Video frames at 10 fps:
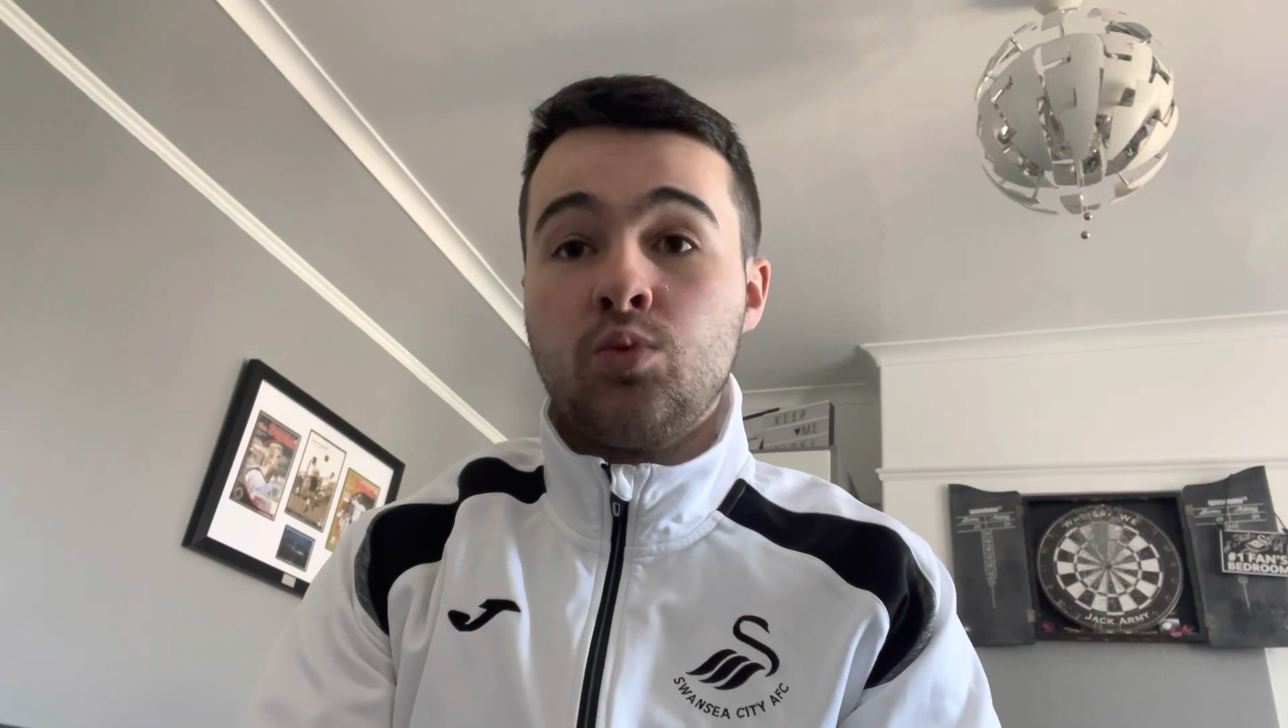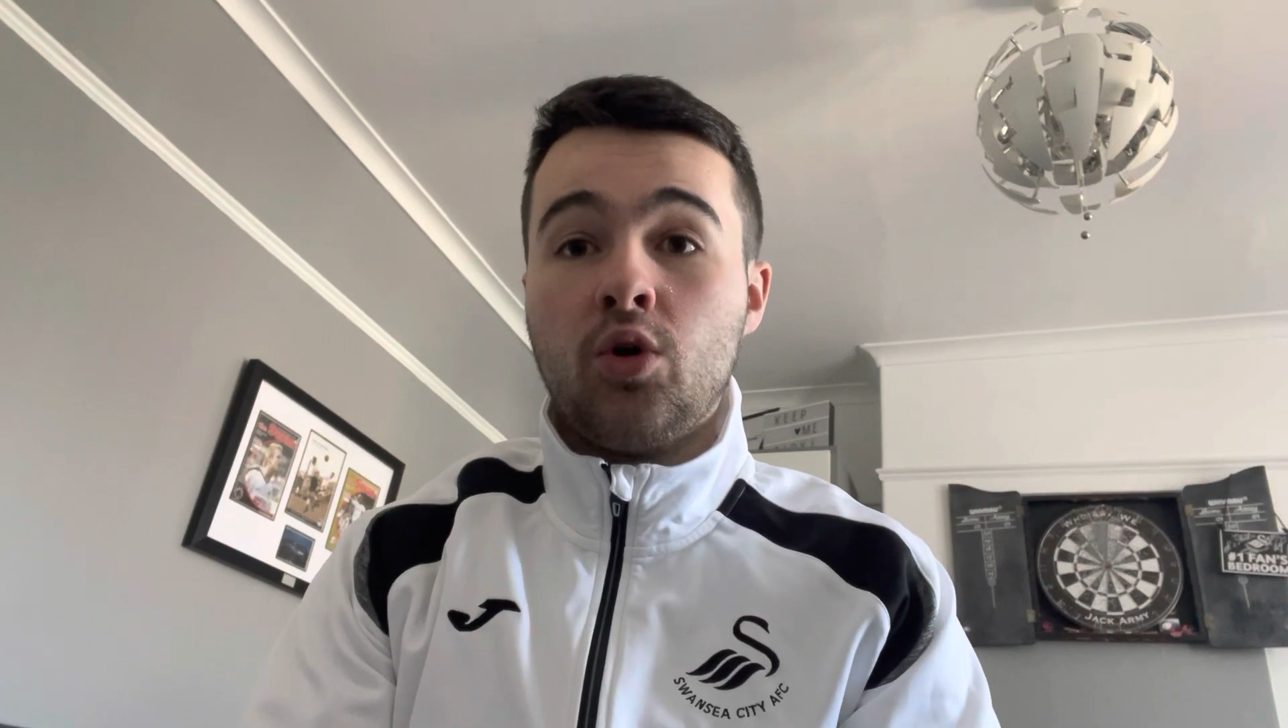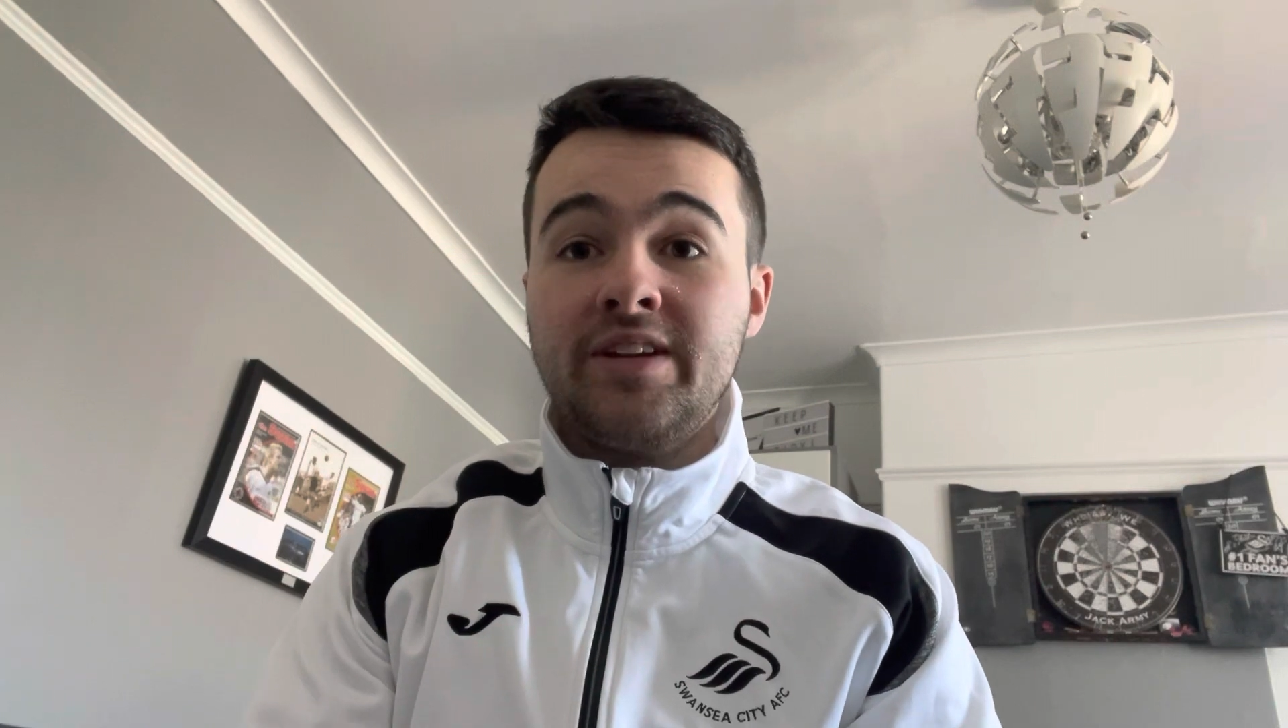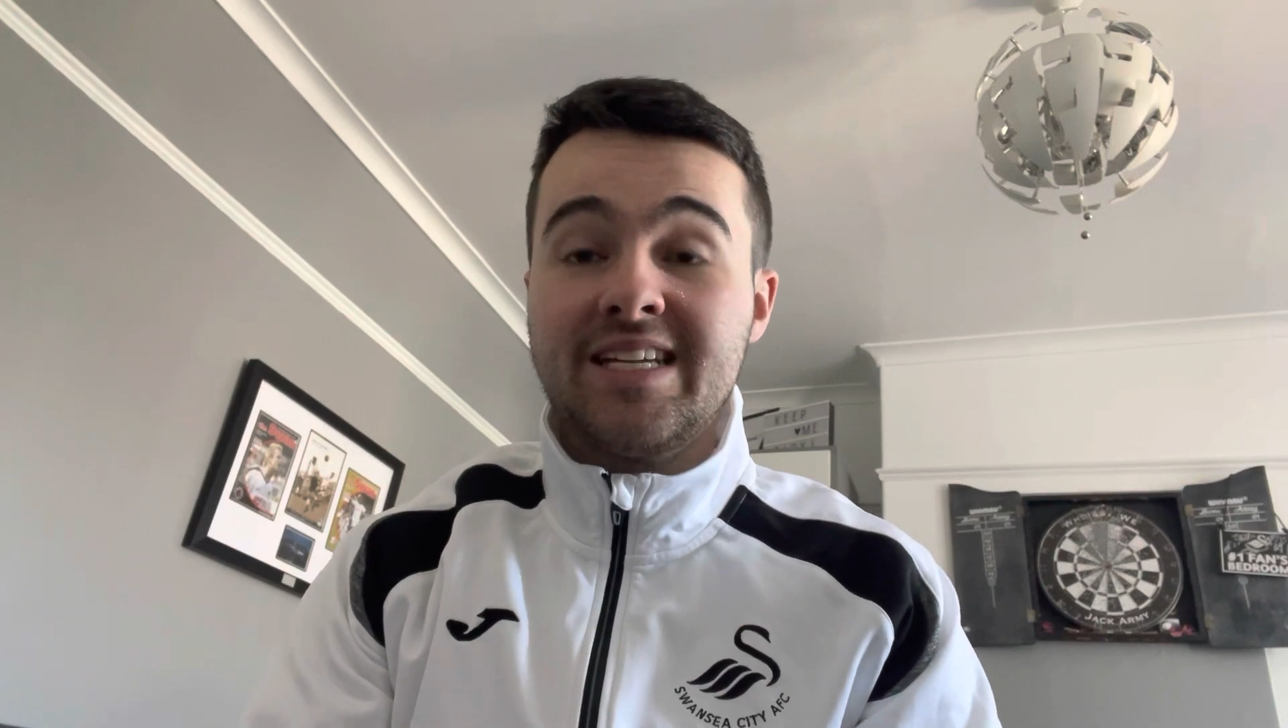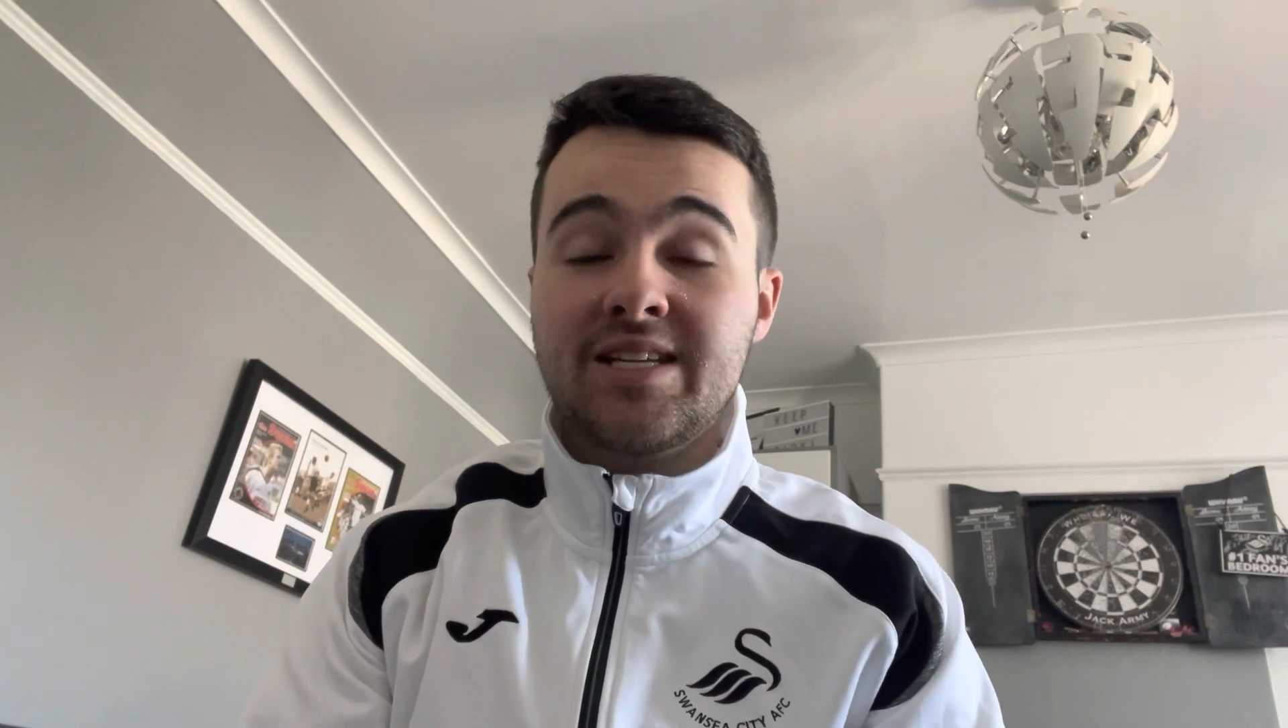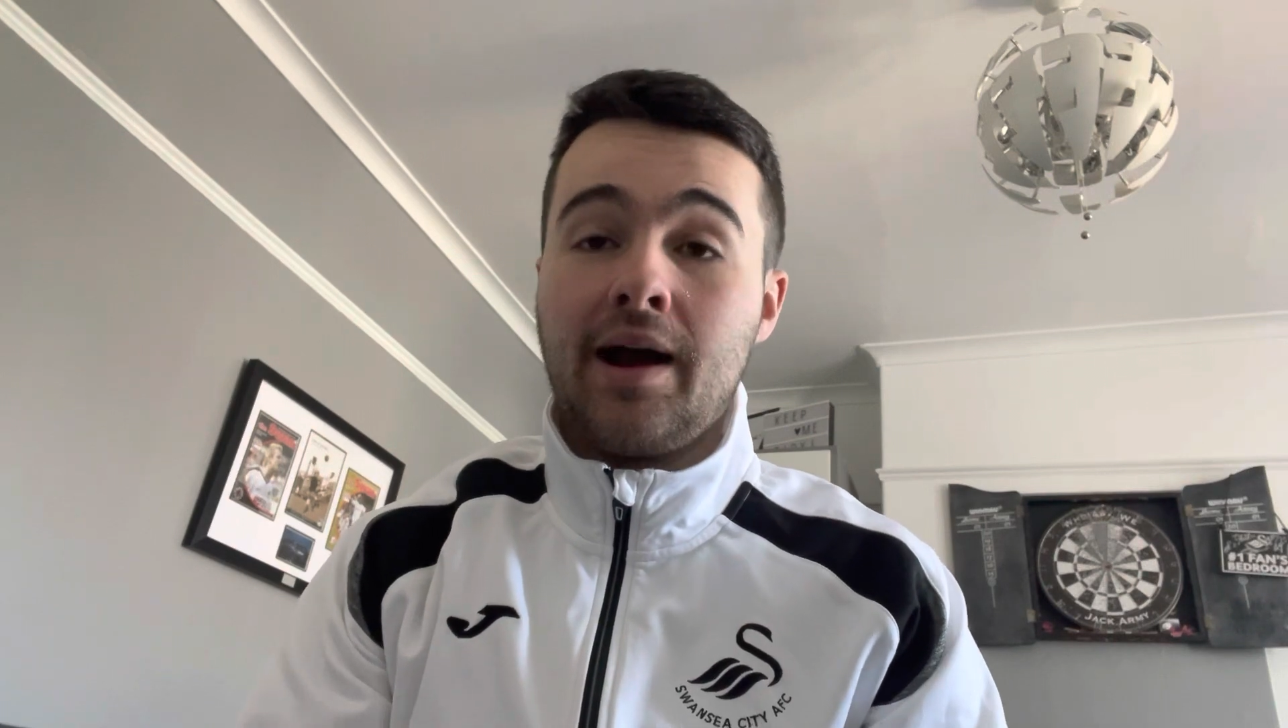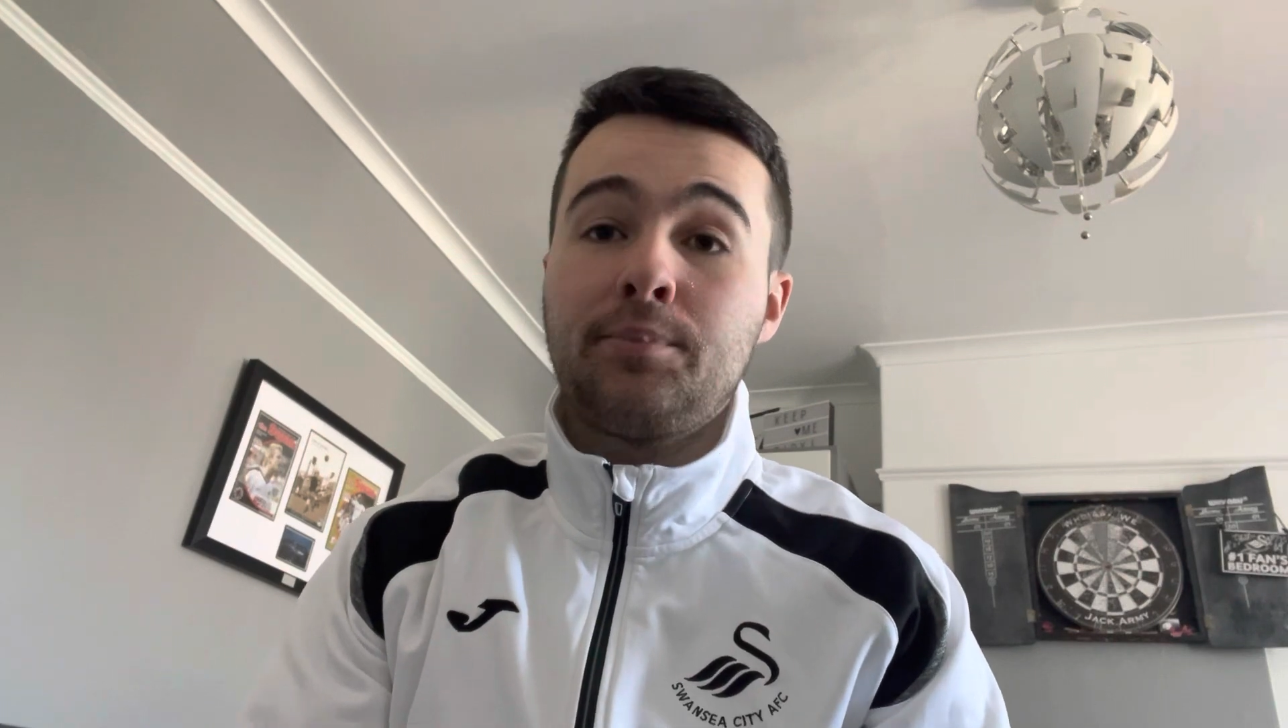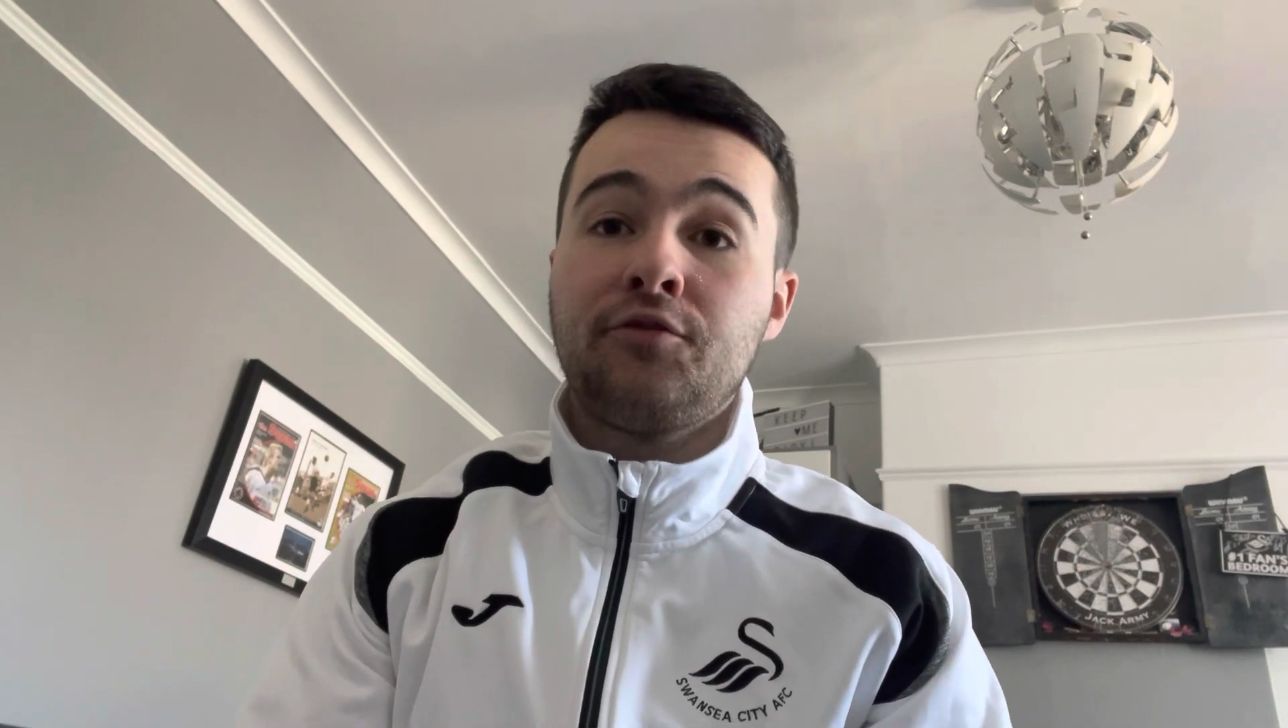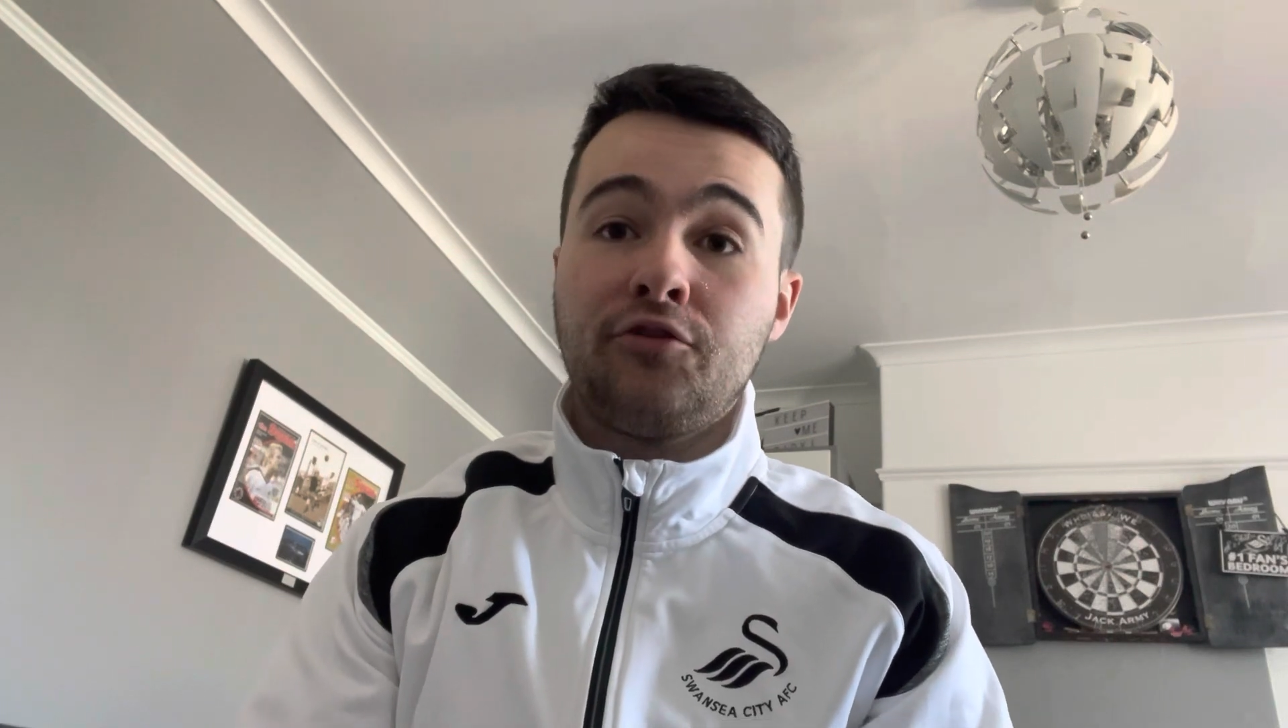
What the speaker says: what needs to happen,